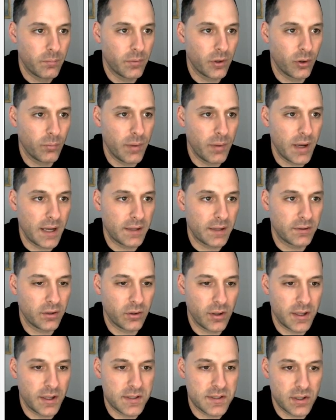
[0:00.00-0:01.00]
I'm going to go back to
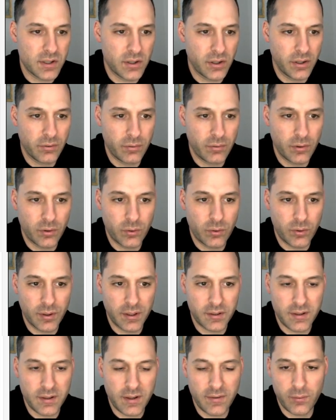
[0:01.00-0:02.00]
criteria real
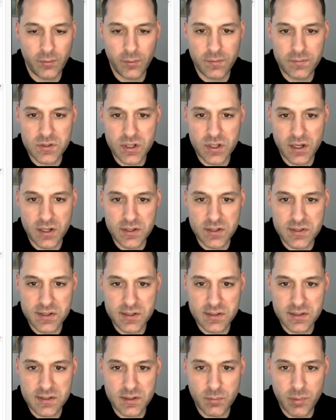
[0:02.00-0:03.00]
quick. Now that we've changed
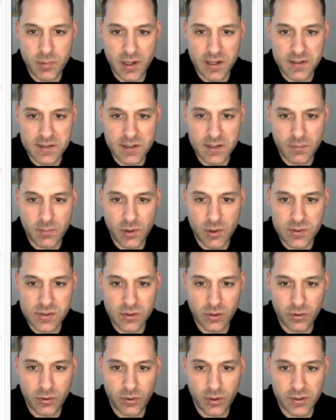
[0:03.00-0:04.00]
this to bins, I'm
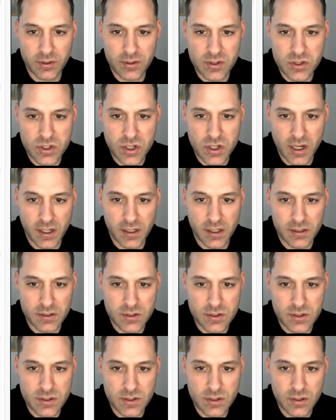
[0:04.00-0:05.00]
also going to
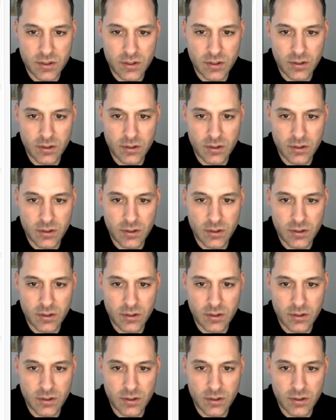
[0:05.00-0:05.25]
change